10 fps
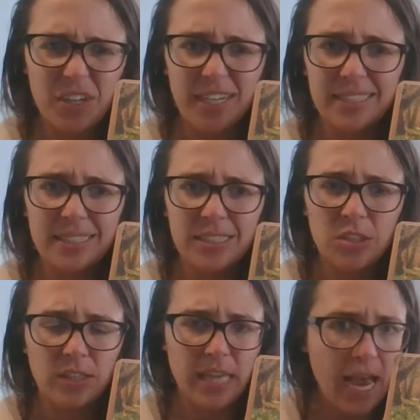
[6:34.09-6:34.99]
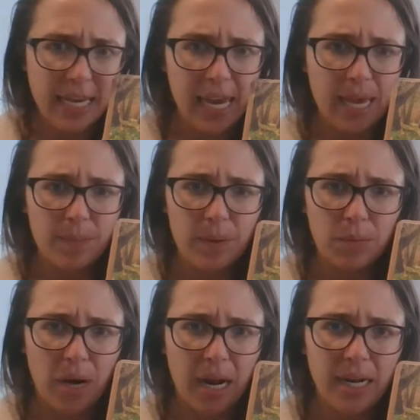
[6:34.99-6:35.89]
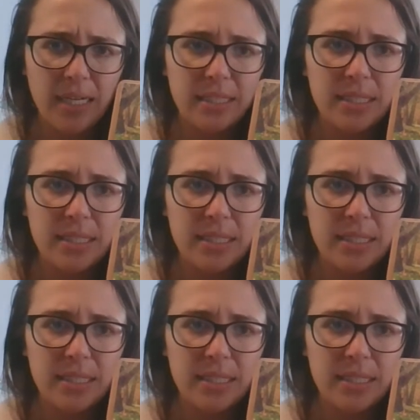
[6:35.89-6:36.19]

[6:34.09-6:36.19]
freezes, so that can't be right.